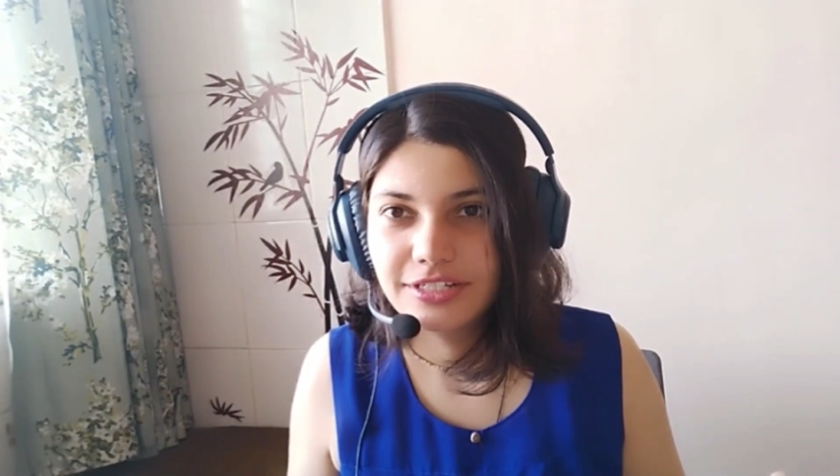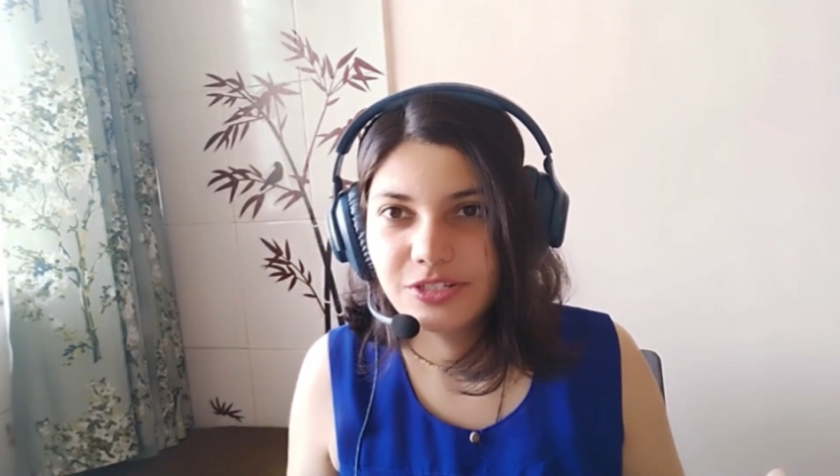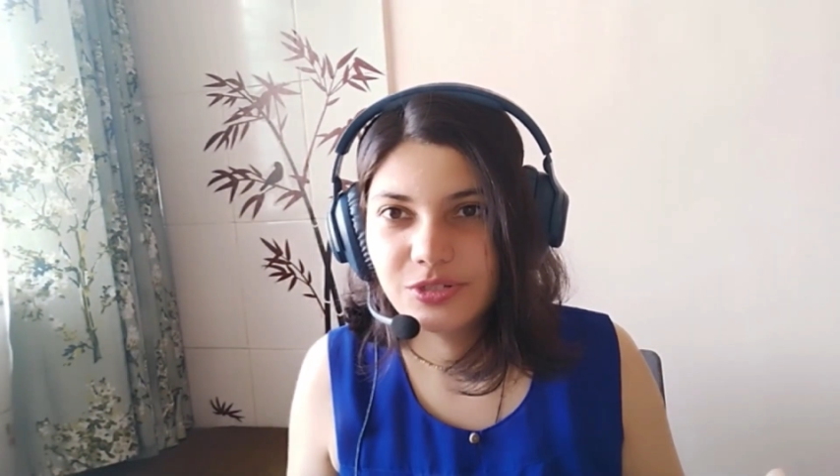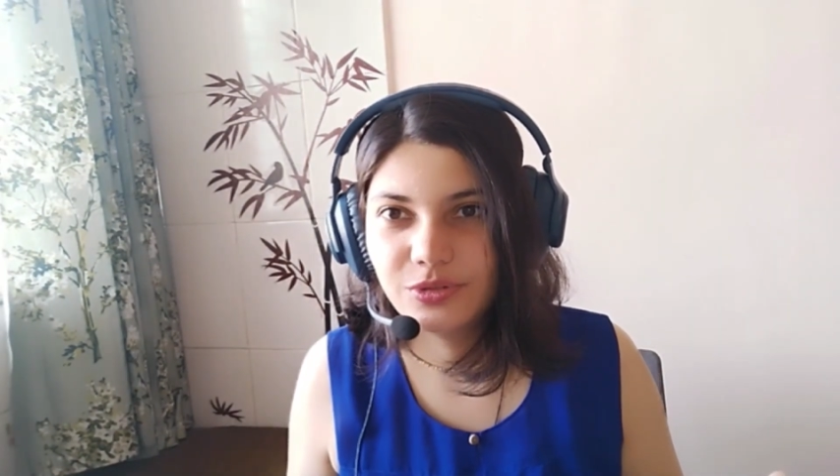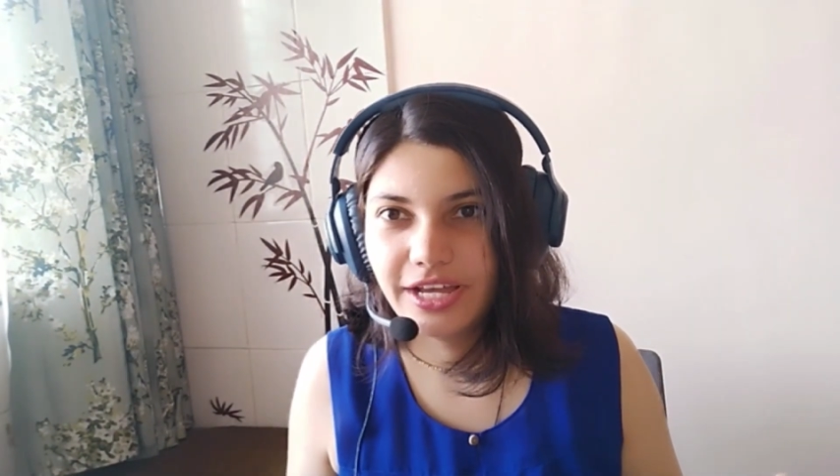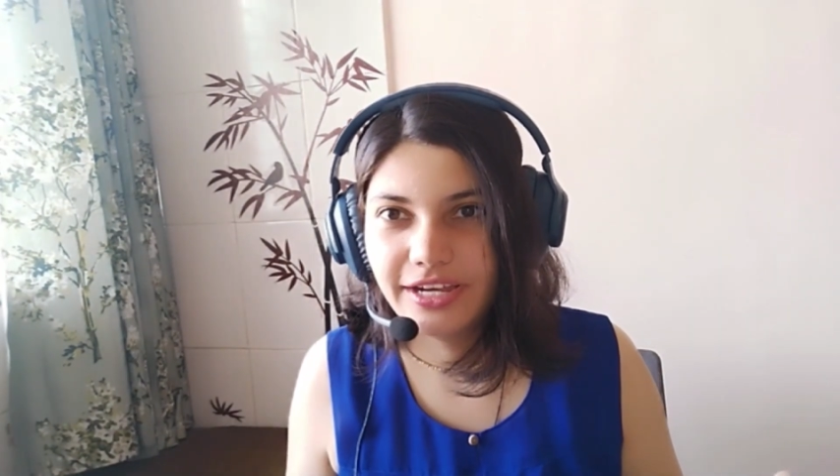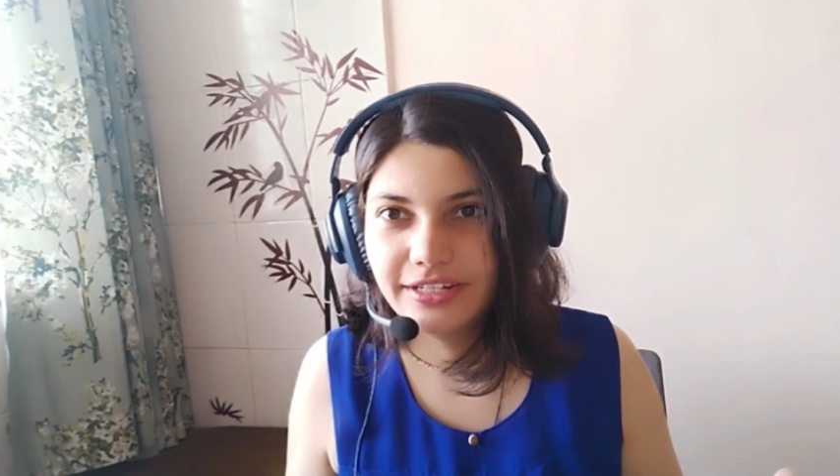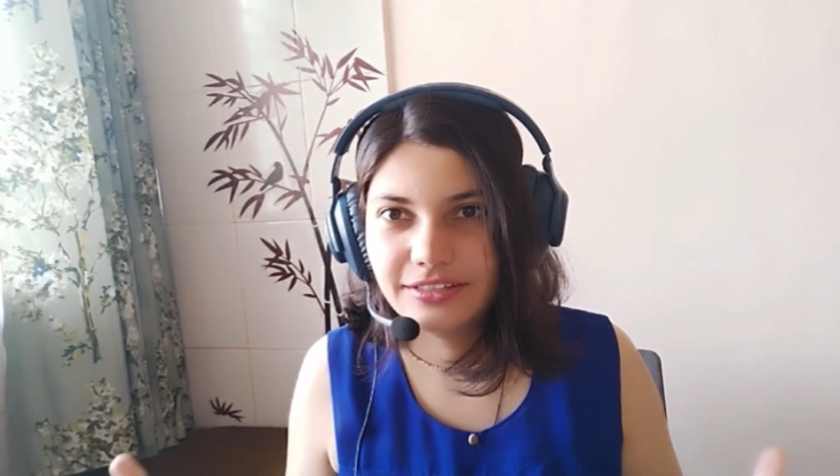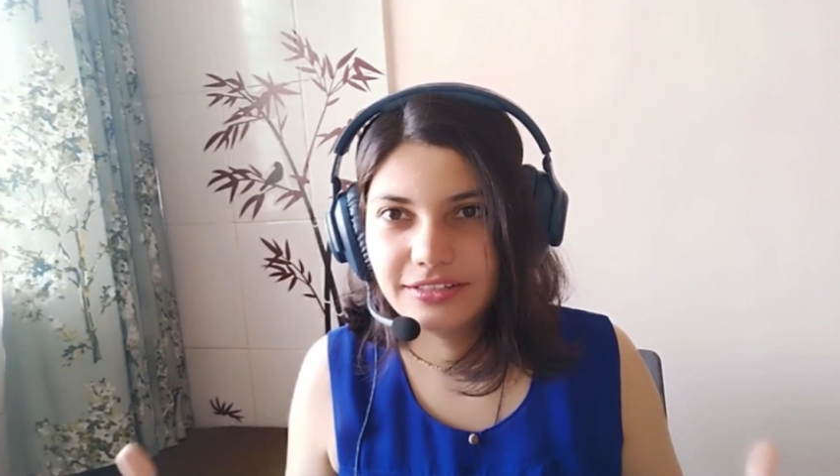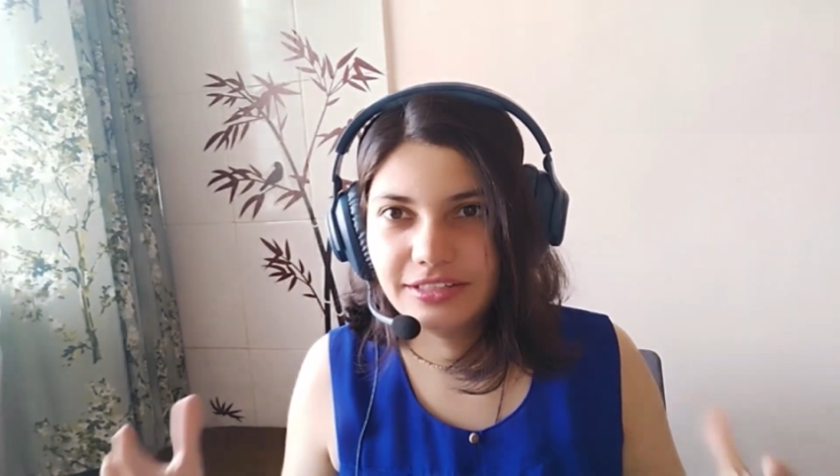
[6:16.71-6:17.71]
so
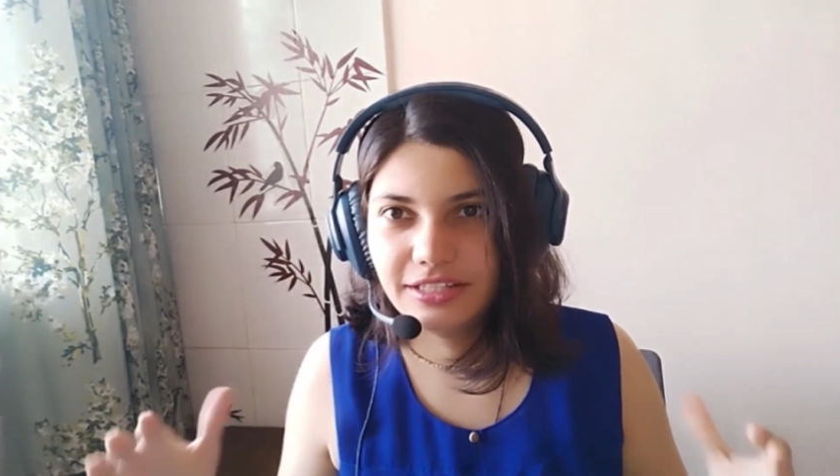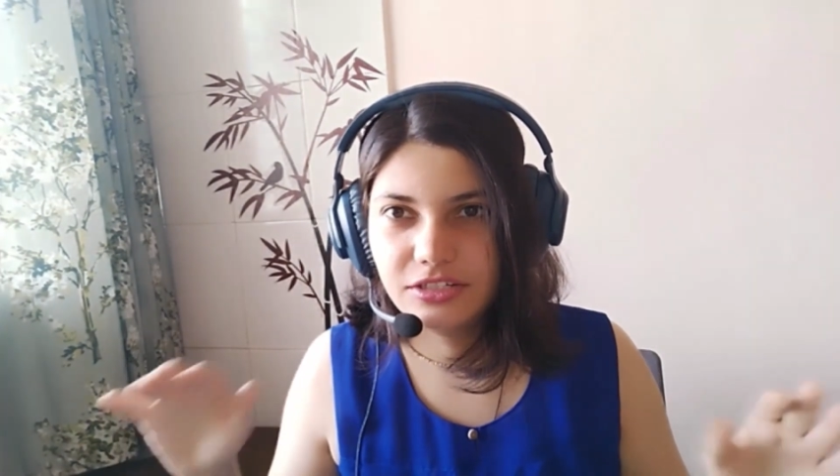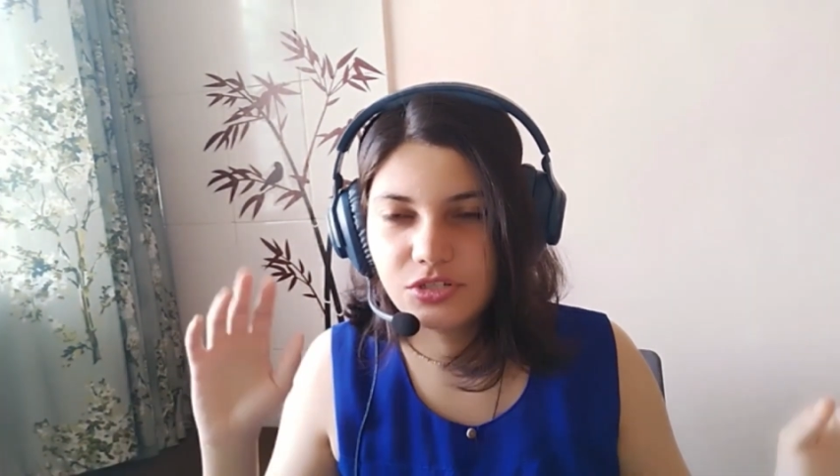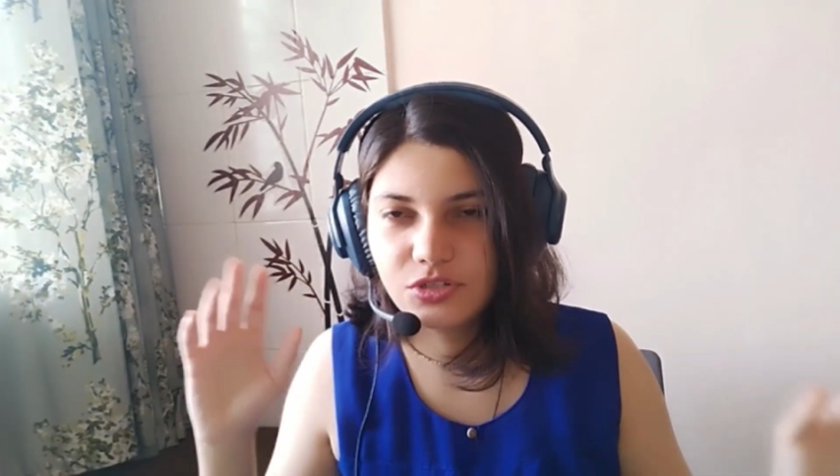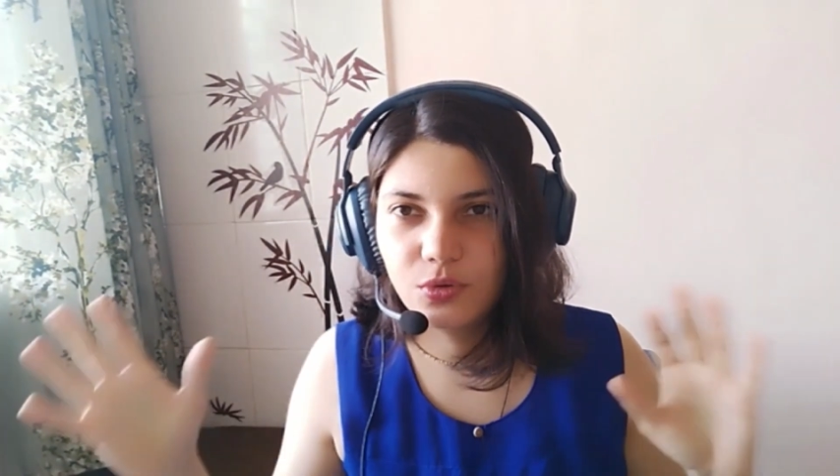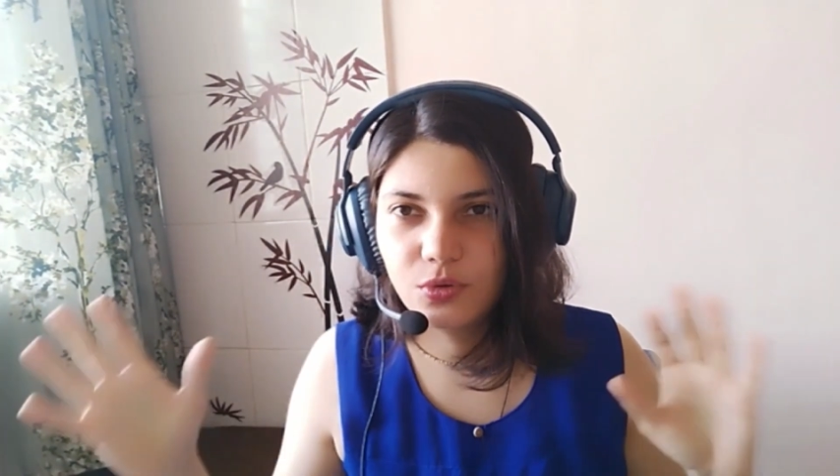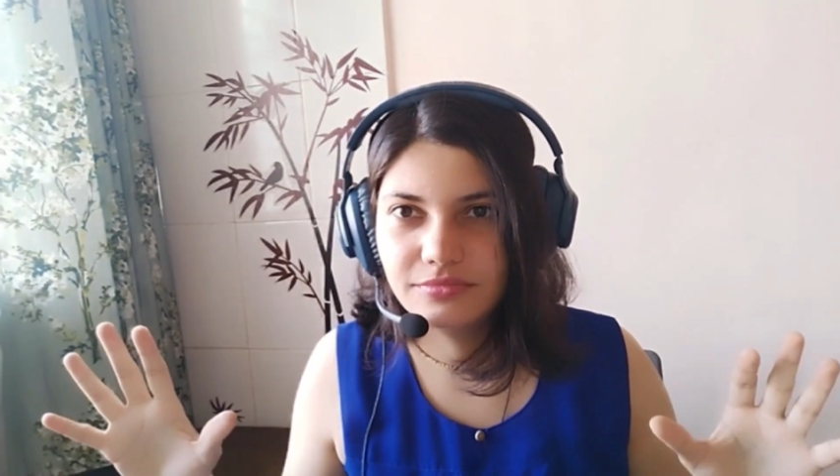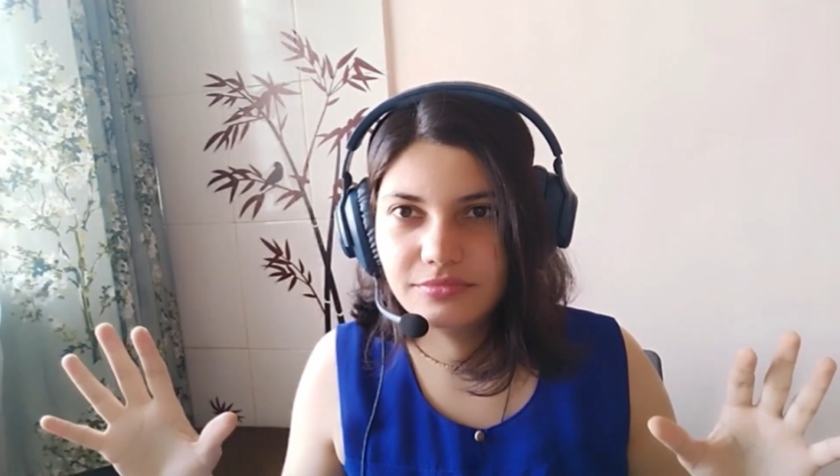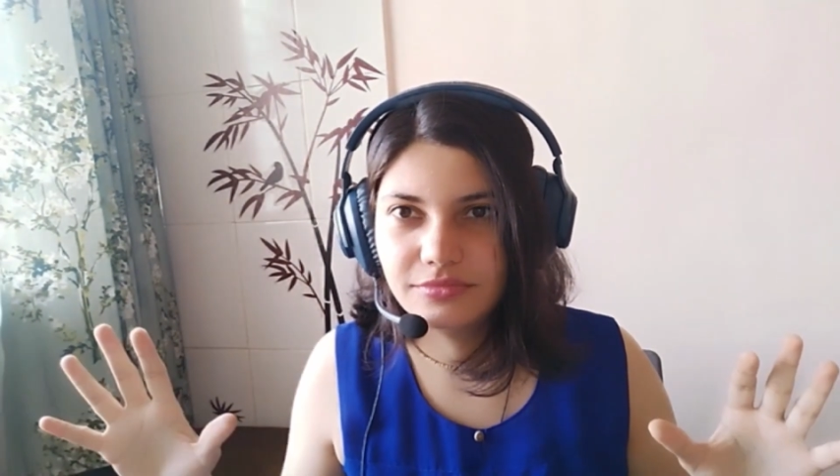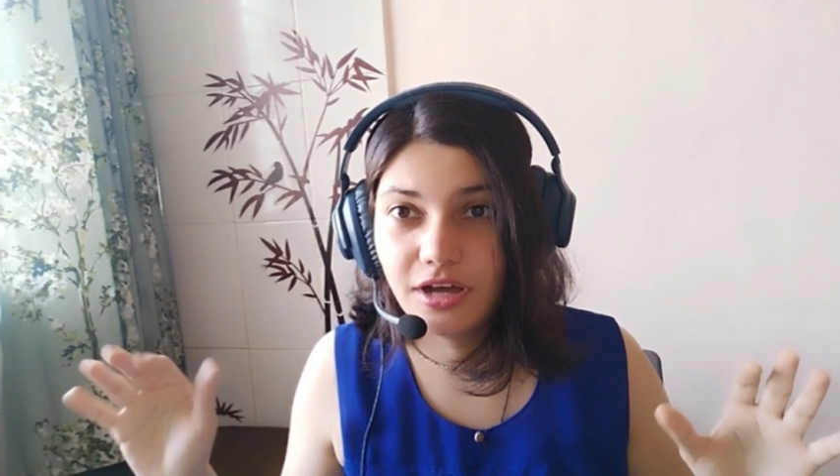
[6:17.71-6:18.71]
that there is no